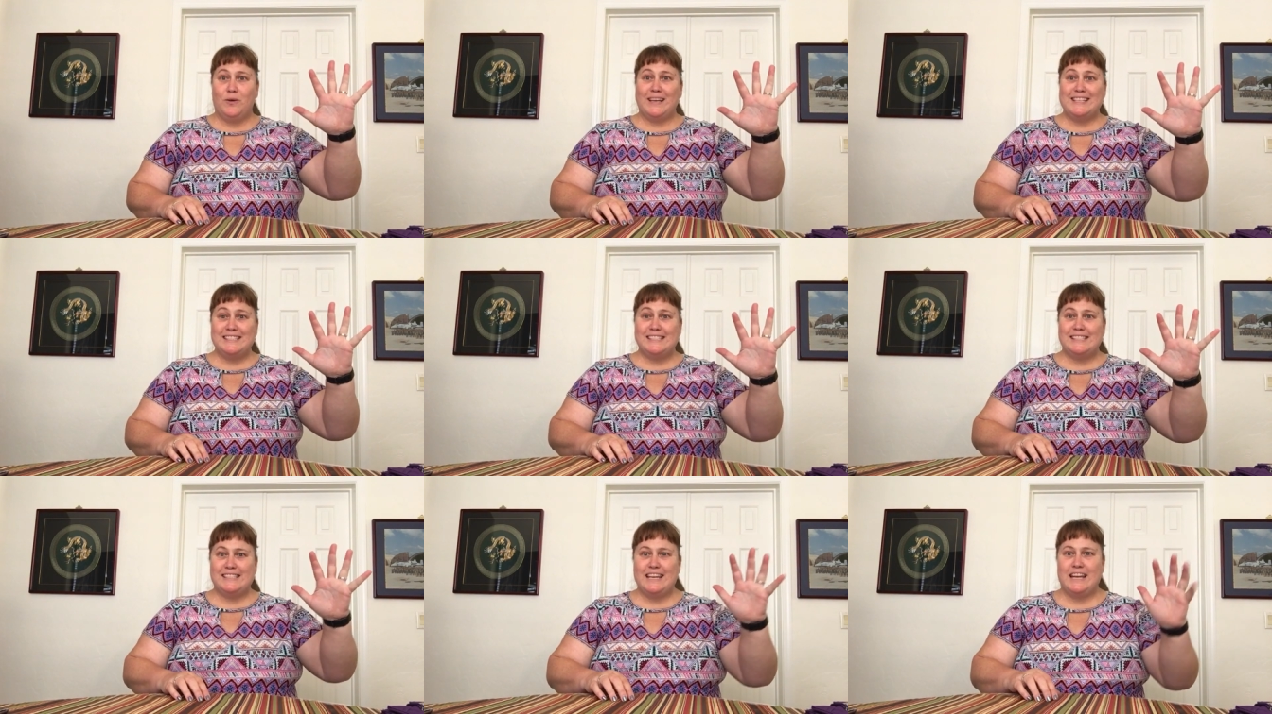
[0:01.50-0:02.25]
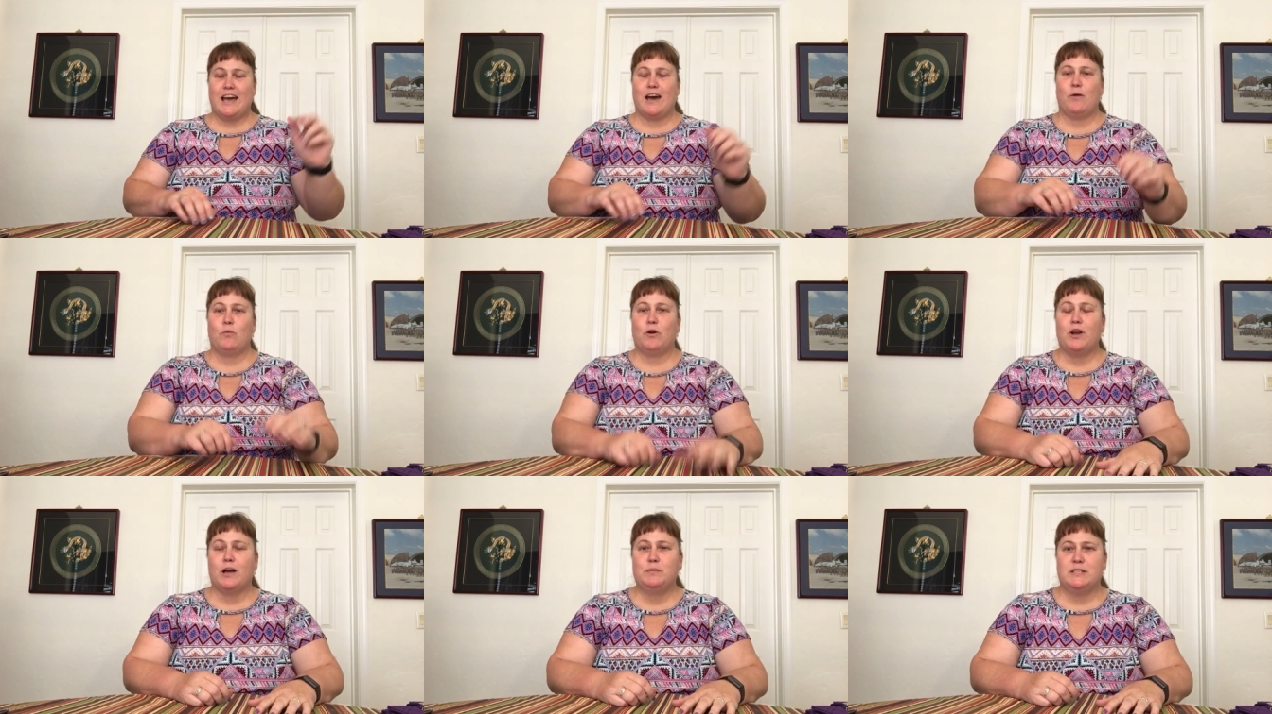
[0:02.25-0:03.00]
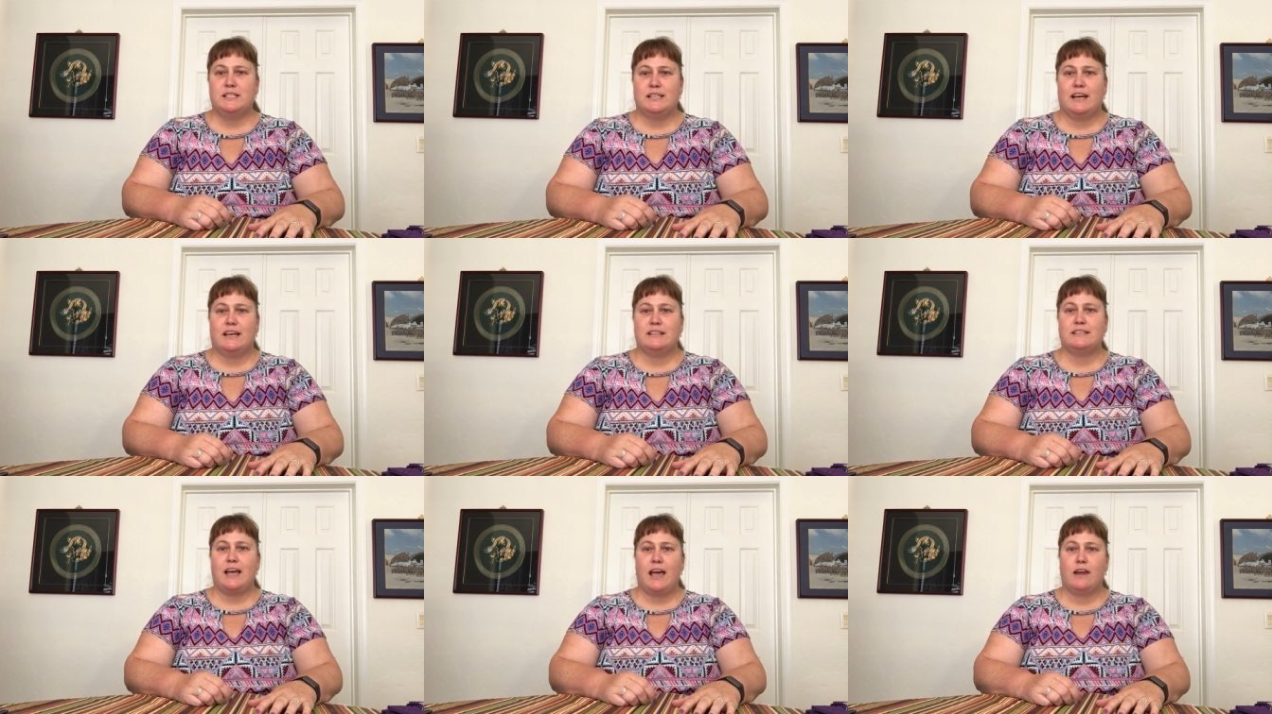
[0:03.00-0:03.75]
it's Zena, Warthog
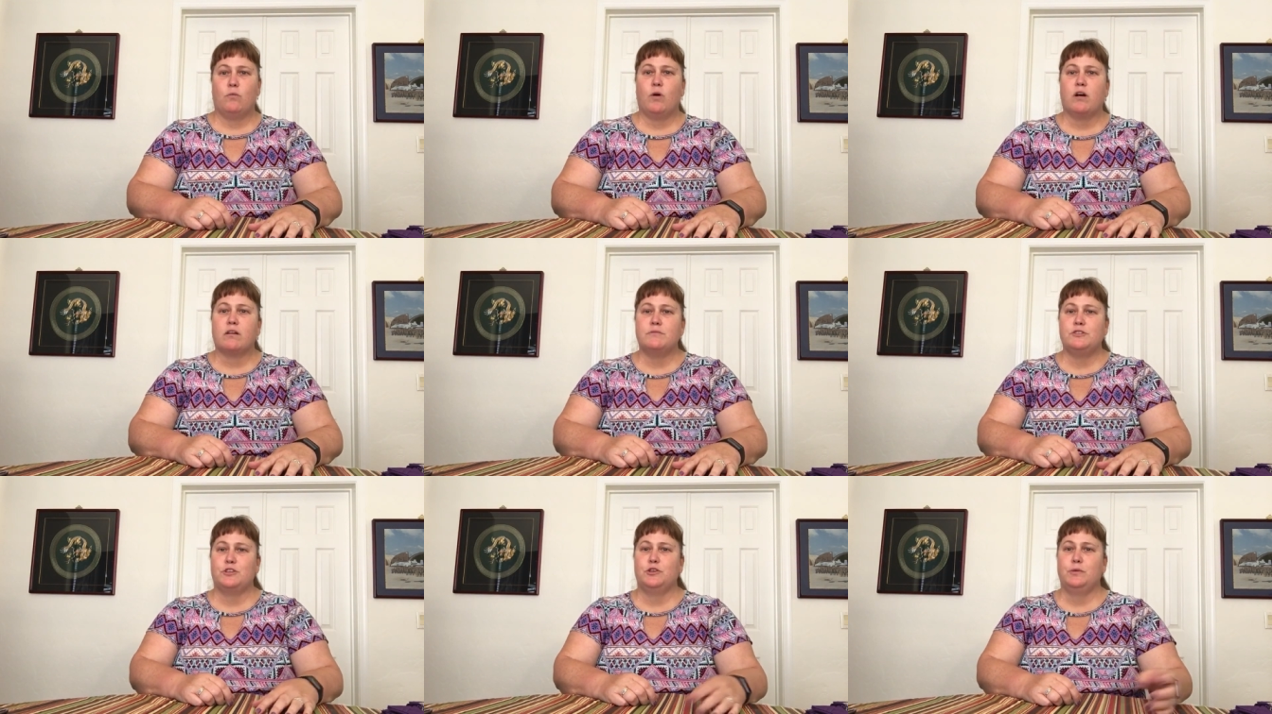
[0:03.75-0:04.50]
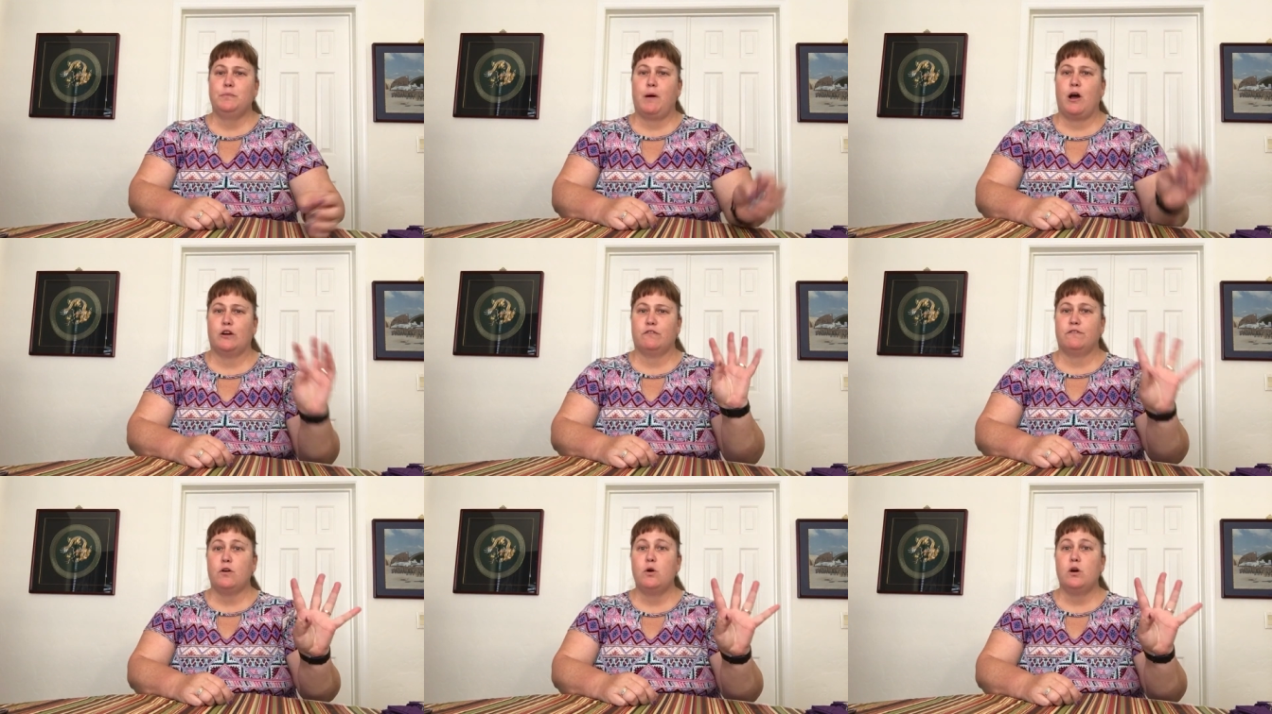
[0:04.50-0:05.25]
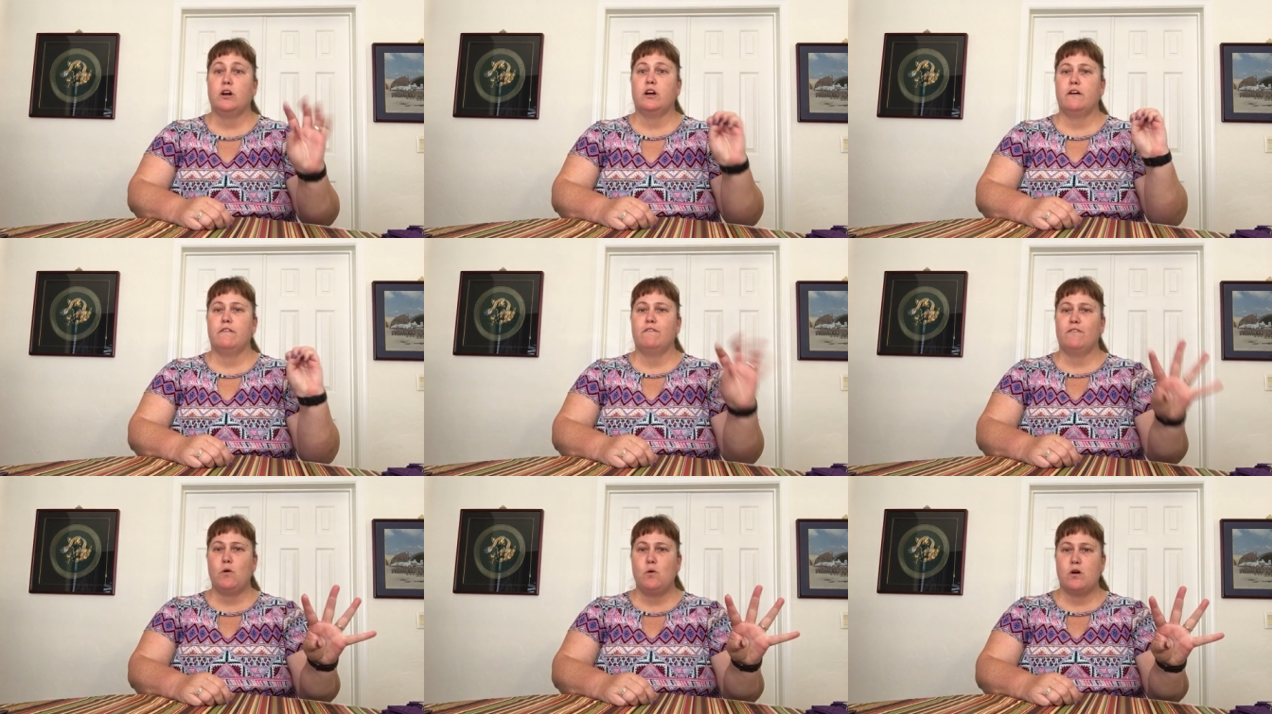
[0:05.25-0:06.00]
Princess, and welcome to part four of
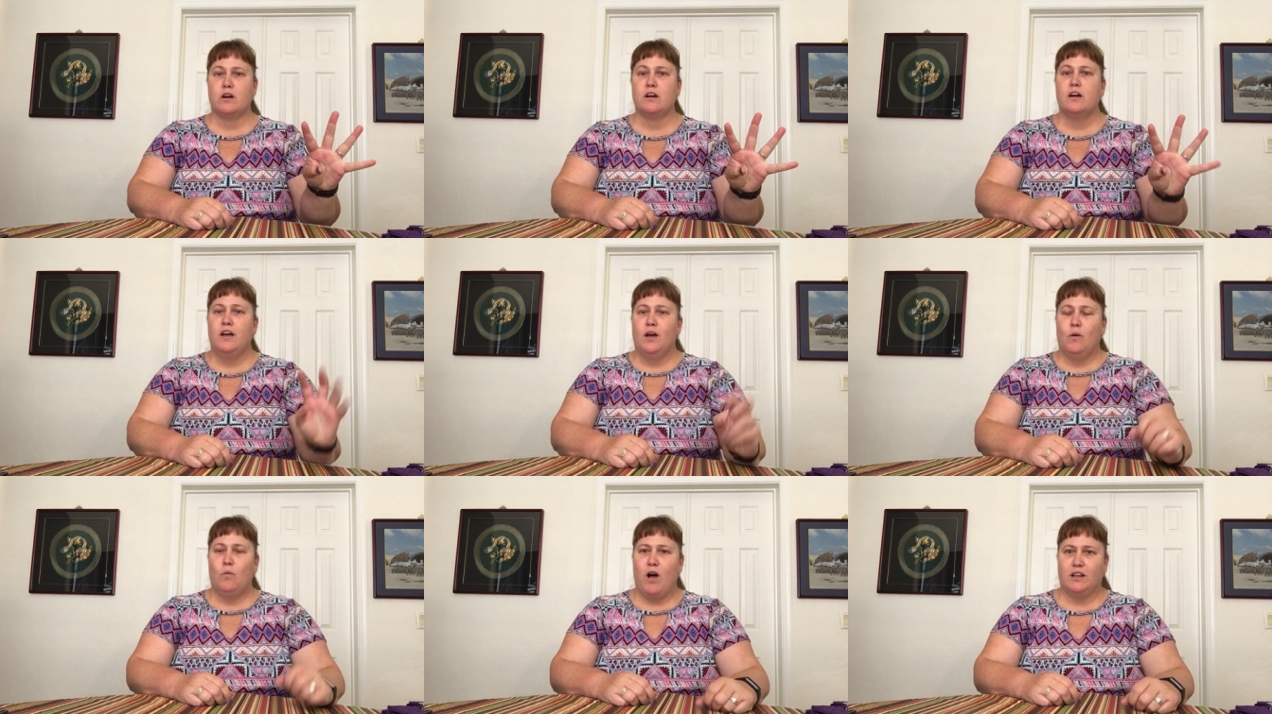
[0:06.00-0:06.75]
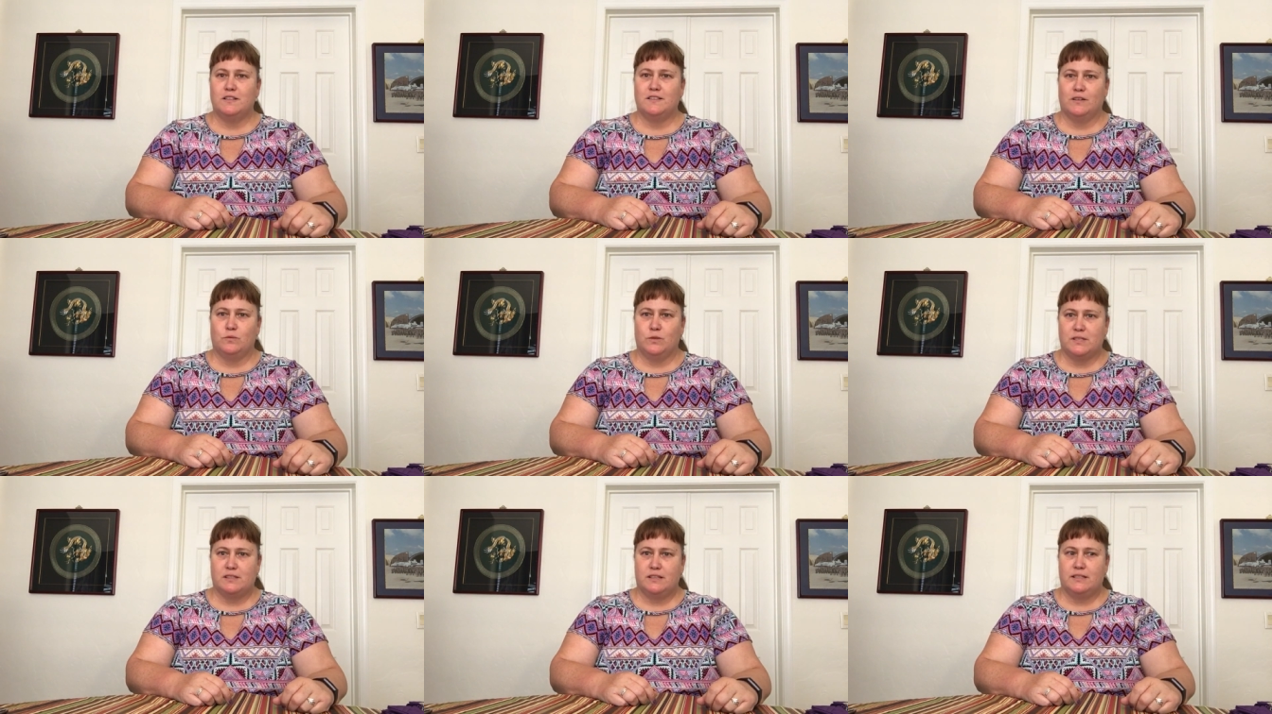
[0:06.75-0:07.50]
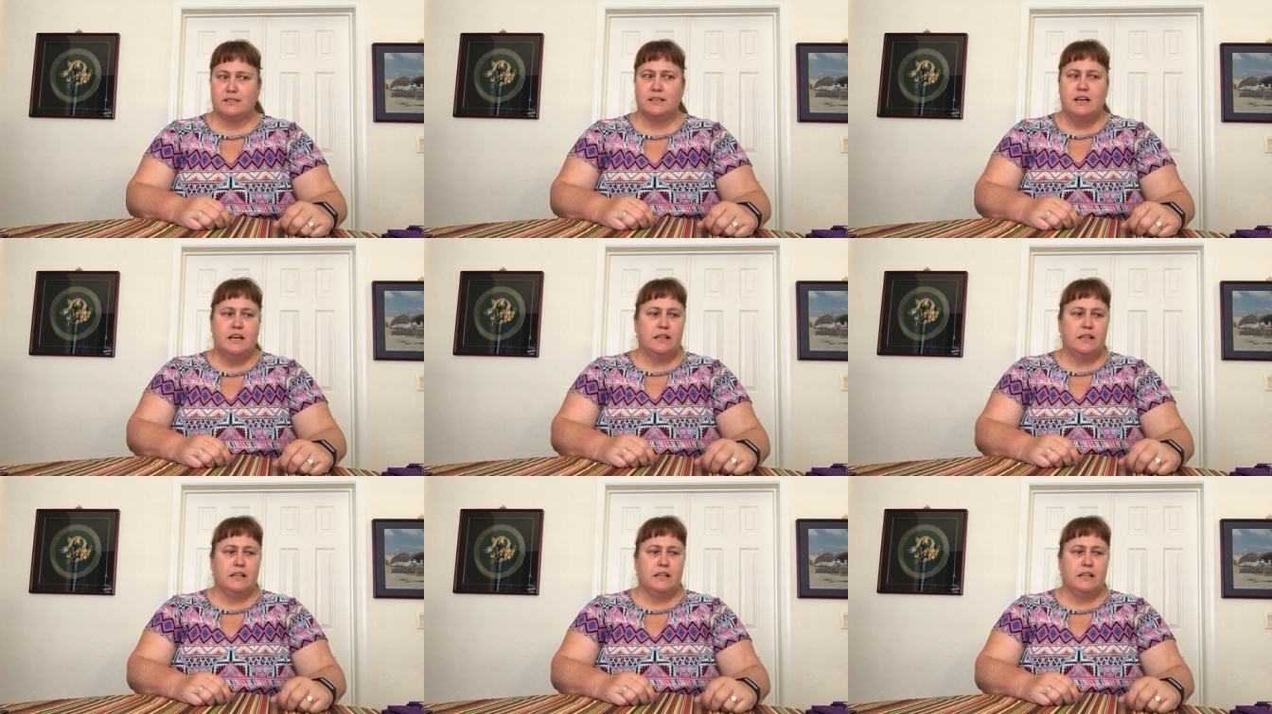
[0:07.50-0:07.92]
four wallets and wristlets.